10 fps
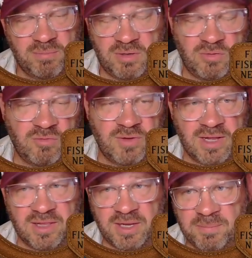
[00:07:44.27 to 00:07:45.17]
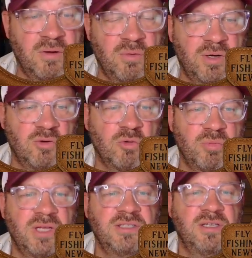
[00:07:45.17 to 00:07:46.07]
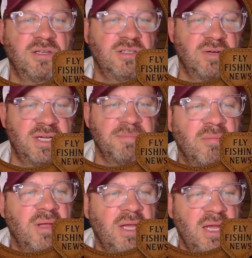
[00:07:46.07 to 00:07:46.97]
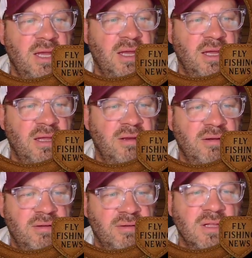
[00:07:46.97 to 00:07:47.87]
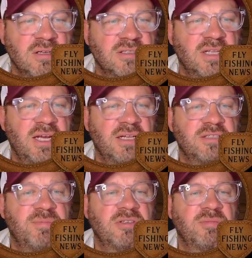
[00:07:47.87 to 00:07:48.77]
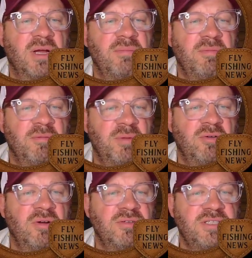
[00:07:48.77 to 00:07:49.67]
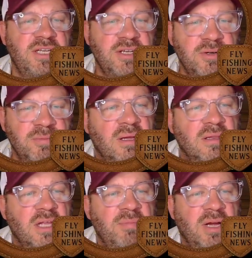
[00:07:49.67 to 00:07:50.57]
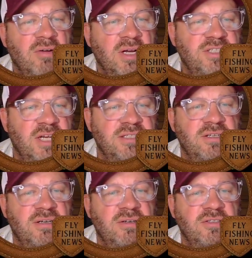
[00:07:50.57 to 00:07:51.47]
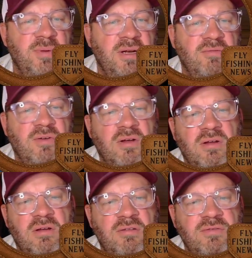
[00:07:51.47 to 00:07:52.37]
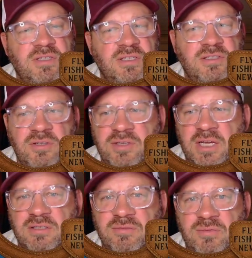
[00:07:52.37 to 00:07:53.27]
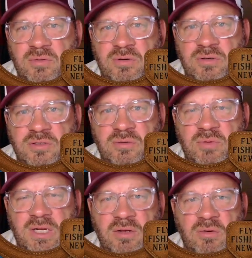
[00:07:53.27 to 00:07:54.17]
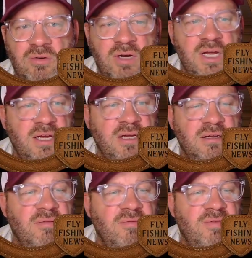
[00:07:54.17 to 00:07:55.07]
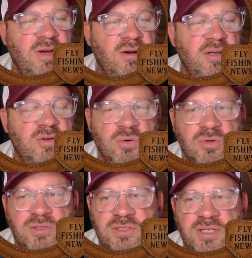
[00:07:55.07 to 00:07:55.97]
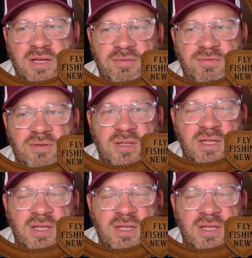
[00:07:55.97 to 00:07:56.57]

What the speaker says: Bitterroot Valley. What a cool place to do it. And it looks like it's sponsored by the Bitterroot TU, led by Greg Chester, who's been involved since 2004. So way to go, Greg. Very cool stuff.